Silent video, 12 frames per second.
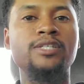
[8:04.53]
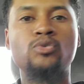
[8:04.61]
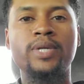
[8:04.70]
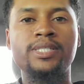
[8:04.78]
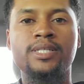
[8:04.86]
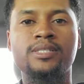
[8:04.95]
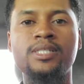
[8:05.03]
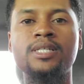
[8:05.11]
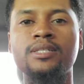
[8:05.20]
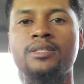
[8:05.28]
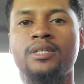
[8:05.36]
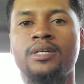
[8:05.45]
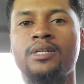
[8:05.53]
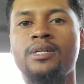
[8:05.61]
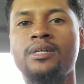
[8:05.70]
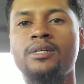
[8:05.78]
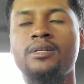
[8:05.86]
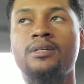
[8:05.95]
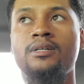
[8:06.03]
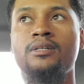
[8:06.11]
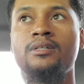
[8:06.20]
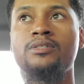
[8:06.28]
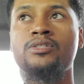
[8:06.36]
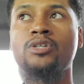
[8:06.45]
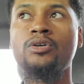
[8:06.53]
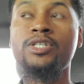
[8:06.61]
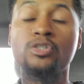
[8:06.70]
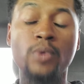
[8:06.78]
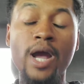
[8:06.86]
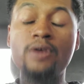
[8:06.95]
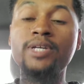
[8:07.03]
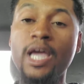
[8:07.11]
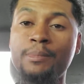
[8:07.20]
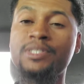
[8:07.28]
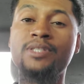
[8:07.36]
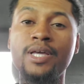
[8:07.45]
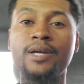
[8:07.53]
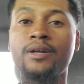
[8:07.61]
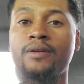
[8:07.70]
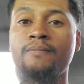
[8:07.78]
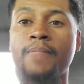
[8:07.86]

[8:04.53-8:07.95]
2016. So his ground game is there.